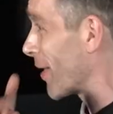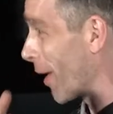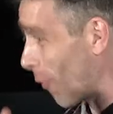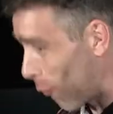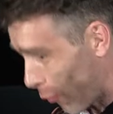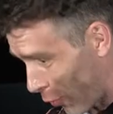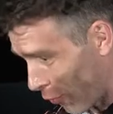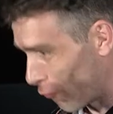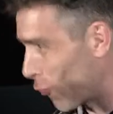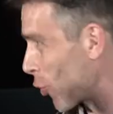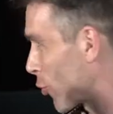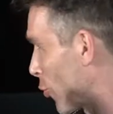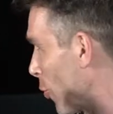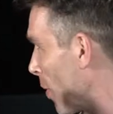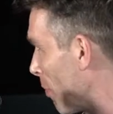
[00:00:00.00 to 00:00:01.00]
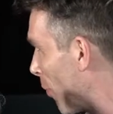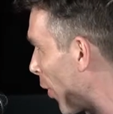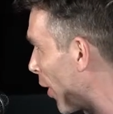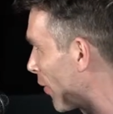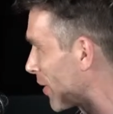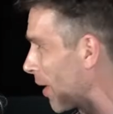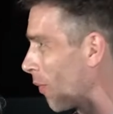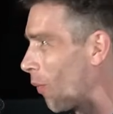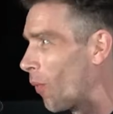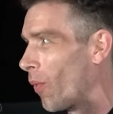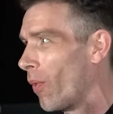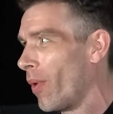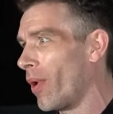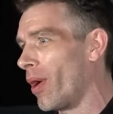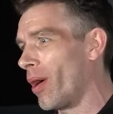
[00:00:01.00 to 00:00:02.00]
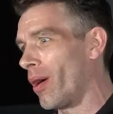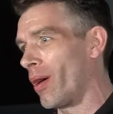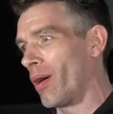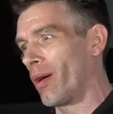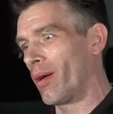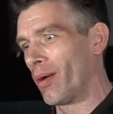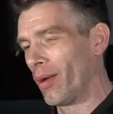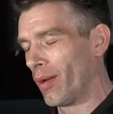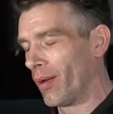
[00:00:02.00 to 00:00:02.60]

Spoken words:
I was like, the rush through my body, I was like, whoa.